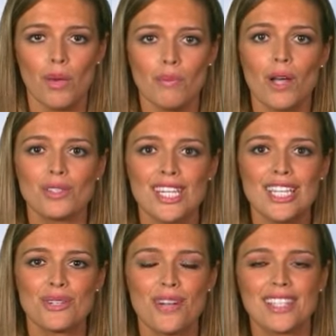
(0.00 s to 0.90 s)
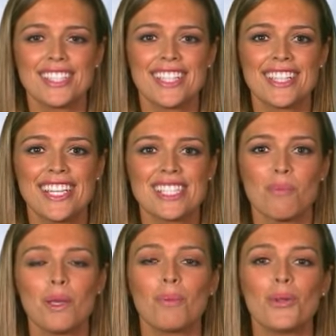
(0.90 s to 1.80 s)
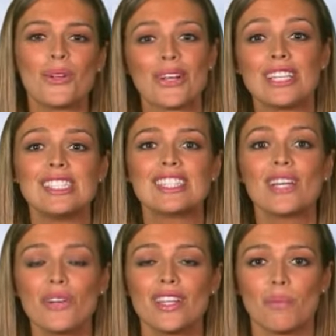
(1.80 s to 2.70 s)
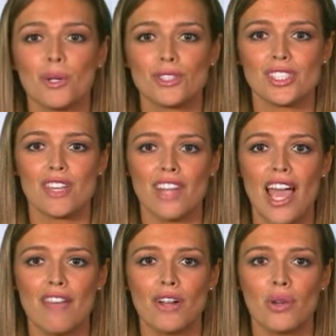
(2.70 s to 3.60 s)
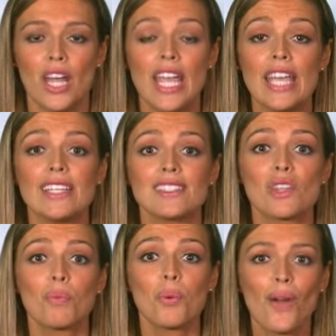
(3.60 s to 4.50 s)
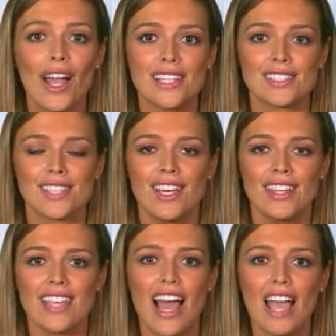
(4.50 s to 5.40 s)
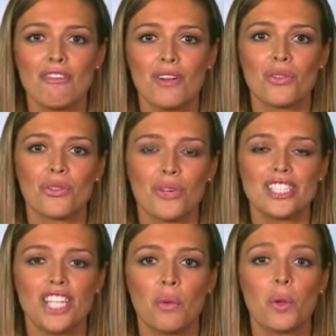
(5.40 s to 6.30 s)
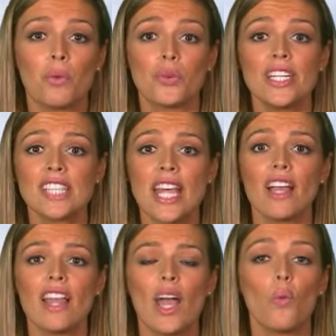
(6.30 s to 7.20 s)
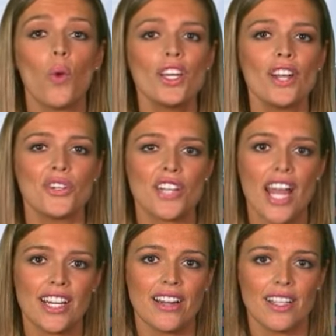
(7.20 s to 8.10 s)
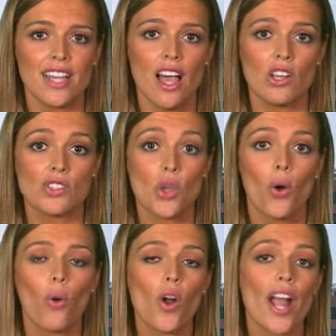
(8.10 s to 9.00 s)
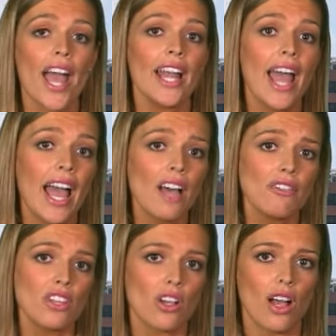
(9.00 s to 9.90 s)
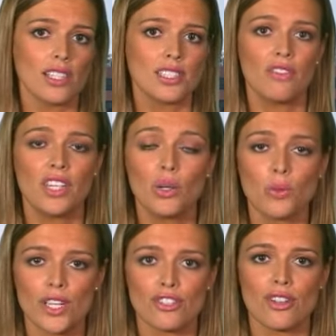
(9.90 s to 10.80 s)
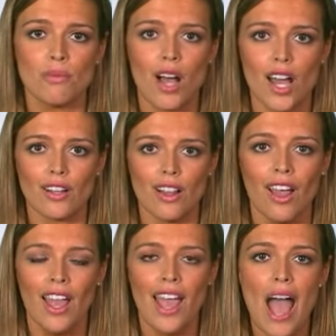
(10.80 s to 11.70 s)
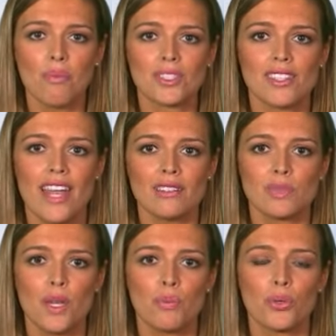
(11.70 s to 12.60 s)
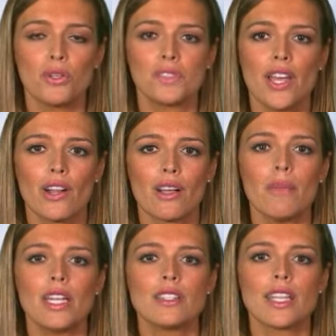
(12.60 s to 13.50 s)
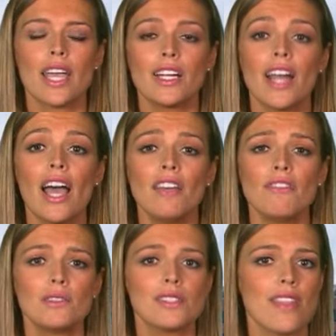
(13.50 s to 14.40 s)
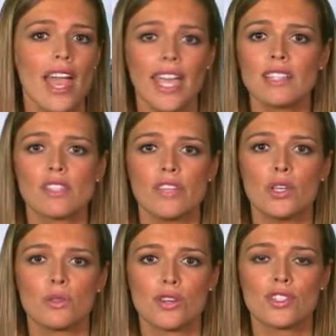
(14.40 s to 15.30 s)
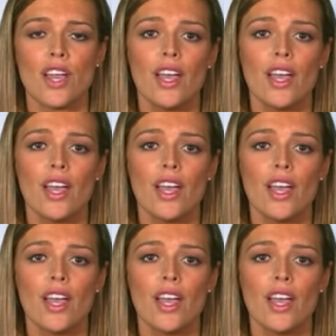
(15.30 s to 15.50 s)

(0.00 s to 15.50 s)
But most interestingly to people considering the purchase of an iPhone is the price. The iPhone 3G will retail at $199, or at half the cost of the original model. Apple's announcement proves they are committed to getting iPhones in the hands of users,